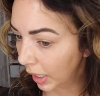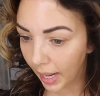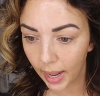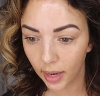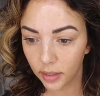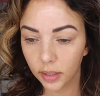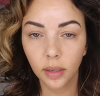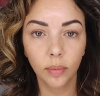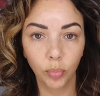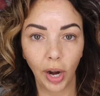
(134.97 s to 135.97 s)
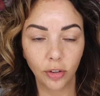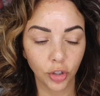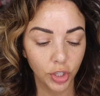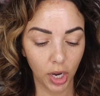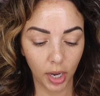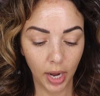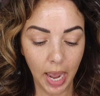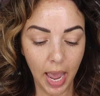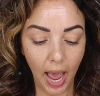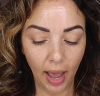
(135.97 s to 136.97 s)
And brows are done.
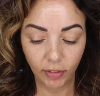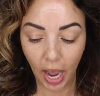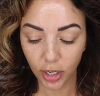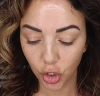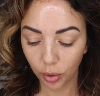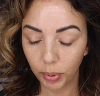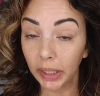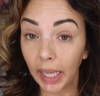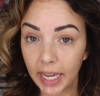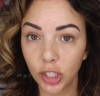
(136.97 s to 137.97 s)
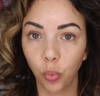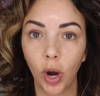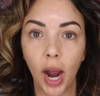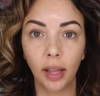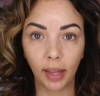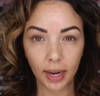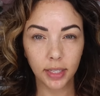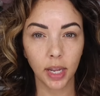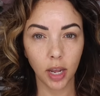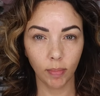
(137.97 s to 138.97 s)
I've gotten to a place where I like
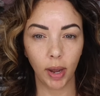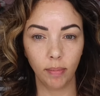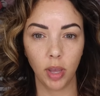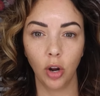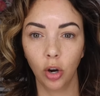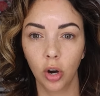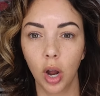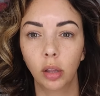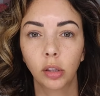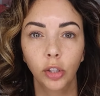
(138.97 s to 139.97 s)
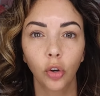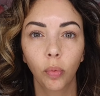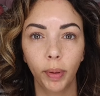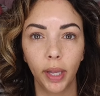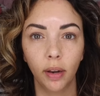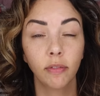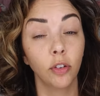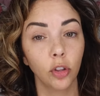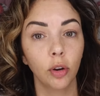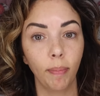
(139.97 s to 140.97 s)
to keep my mirror a little bit
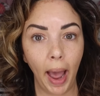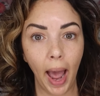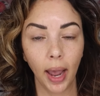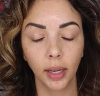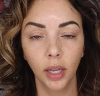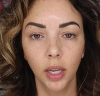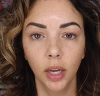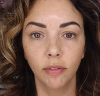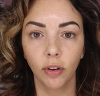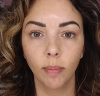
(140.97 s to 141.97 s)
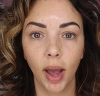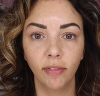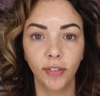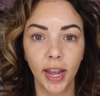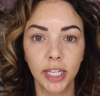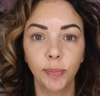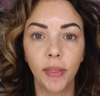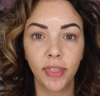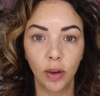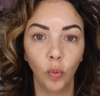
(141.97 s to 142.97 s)
further back from my face,
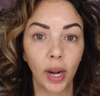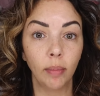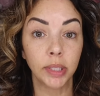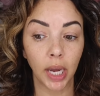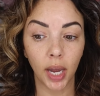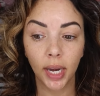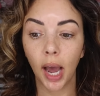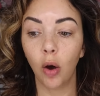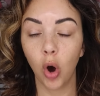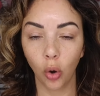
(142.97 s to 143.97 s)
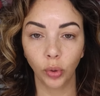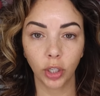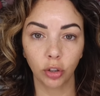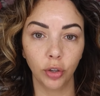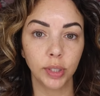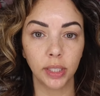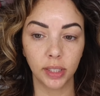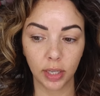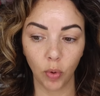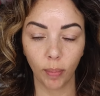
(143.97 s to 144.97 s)
but then when I'm done, I'll hold it close and
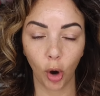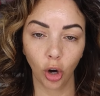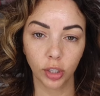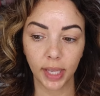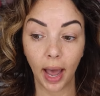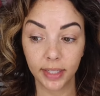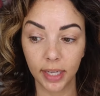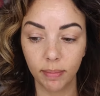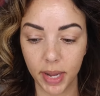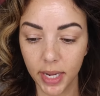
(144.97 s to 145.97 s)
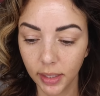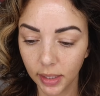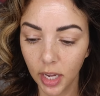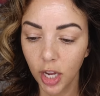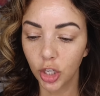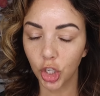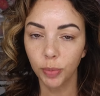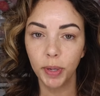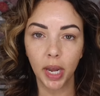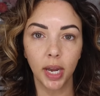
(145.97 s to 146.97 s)
see what parts I did miss,
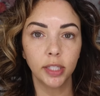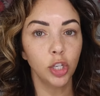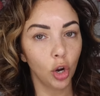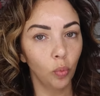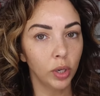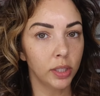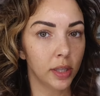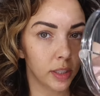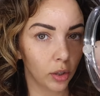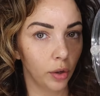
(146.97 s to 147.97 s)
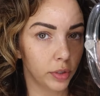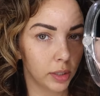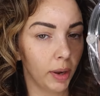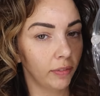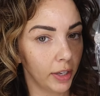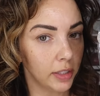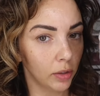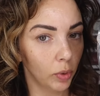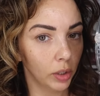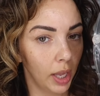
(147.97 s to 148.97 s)
just because no one's this close to my face
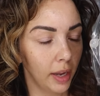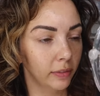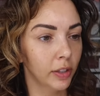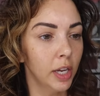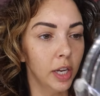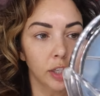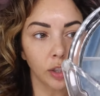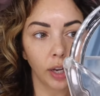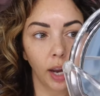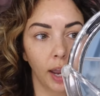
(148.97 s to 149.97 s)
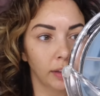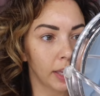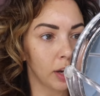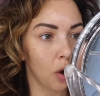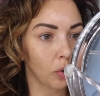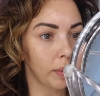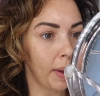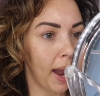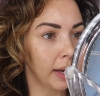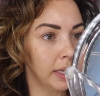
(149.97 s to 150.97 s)
in real life. So I kind of like to hold it
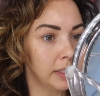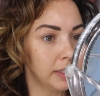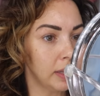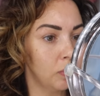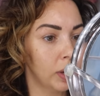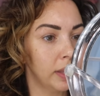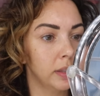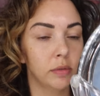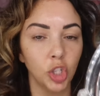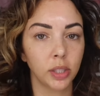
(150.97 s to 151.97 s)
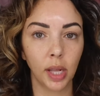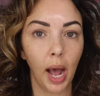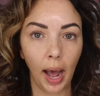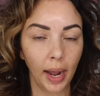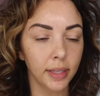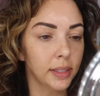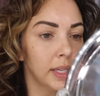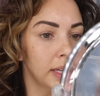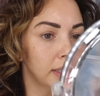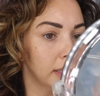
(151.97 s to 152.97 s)
back and see what just the eye
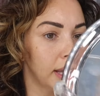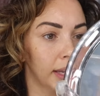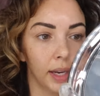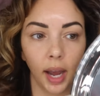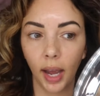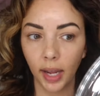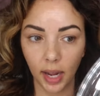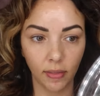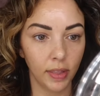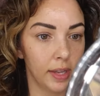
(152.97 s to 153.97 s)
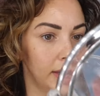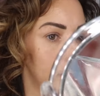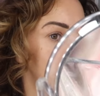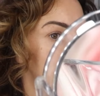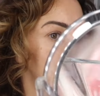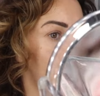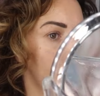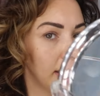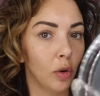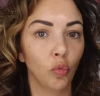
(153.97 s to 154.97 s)
sees, the naked eye, and then
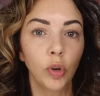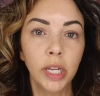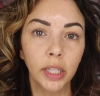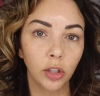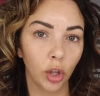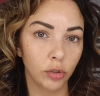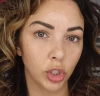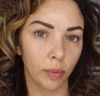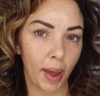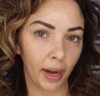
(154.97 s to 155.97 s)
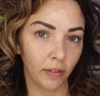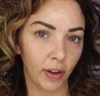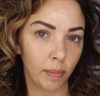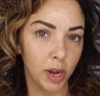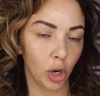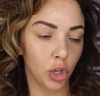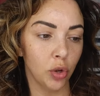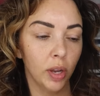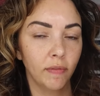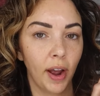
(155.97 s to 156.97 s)
I get really close to a magnified mirror.
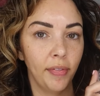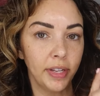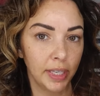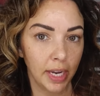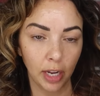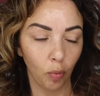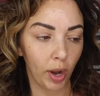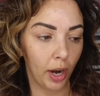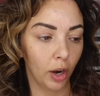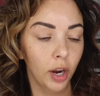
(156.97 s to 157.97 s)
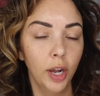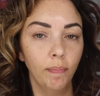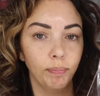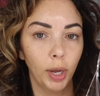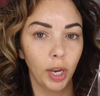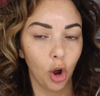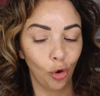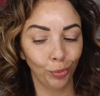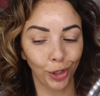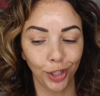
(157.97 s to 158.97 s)
You can find these anywhere, but
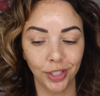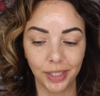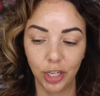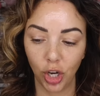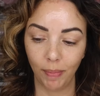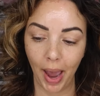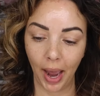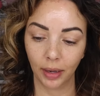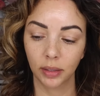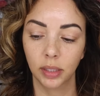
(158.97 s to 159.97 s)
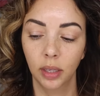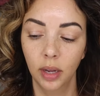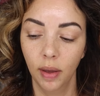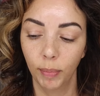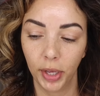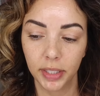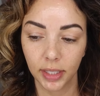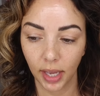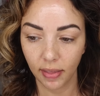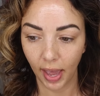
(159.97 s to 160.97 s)
Home Goods, TJ Maxx,
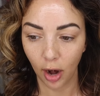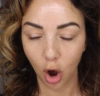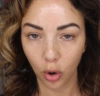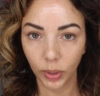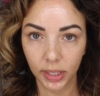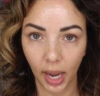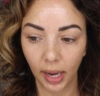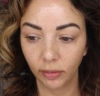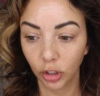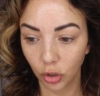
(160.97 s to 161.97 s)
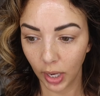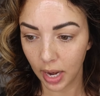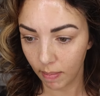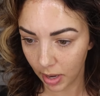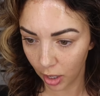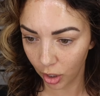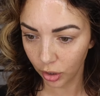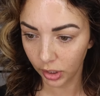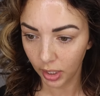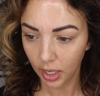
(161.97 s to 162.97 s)
places like that always have great
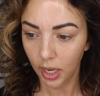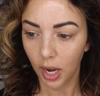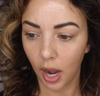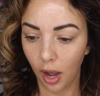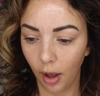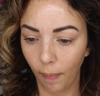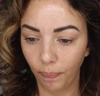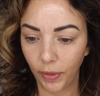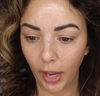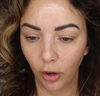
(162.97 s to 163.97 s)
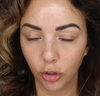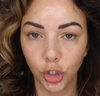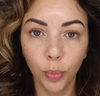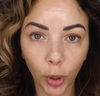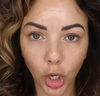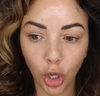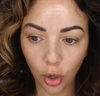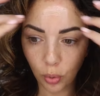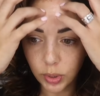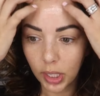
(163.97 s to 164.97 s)
mirrors that are super
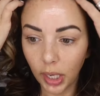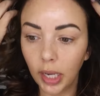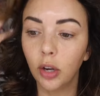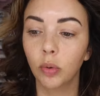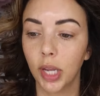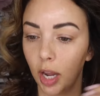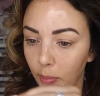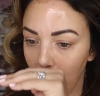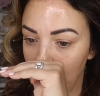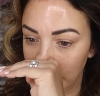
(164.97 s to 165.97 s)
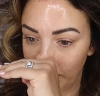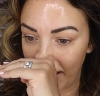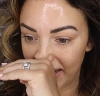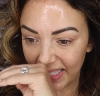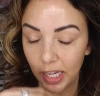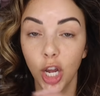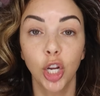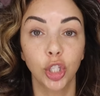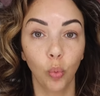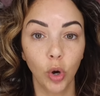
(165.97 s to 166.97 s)
cute and don't take up a lot of space.
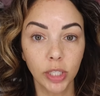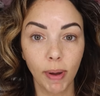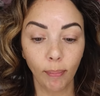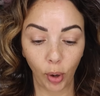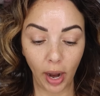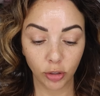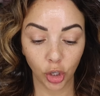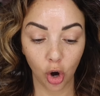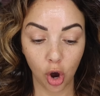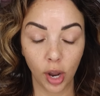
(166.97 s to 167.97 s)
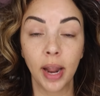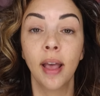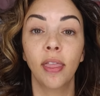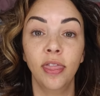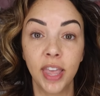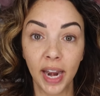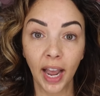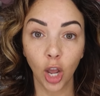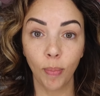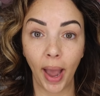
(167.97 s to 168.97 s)
So once my brows are on, then
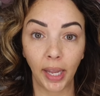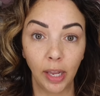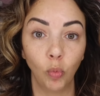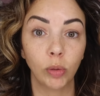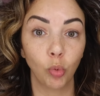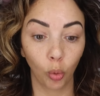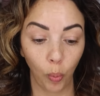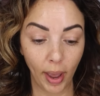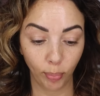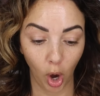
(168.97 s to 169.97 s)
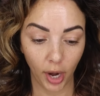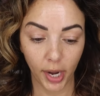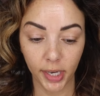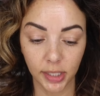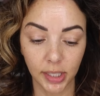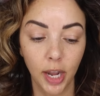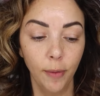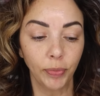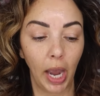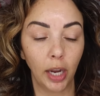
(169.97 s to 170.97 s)
I go back in with more wet products.
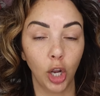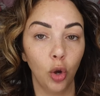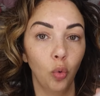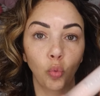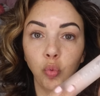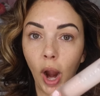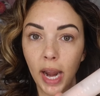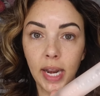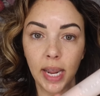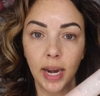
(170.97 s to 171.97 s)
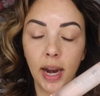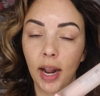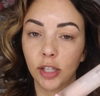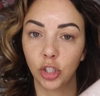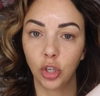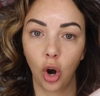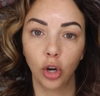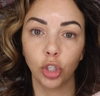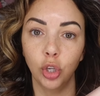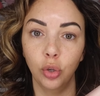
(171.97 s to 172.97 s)
I go right in and I
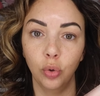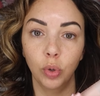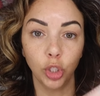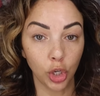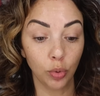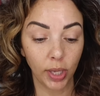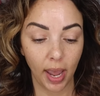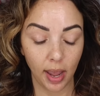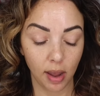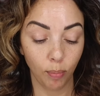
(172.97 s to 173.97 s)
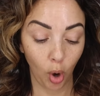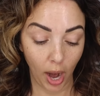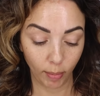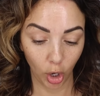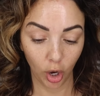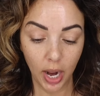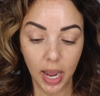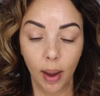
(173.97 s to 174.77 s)
start to use a primer.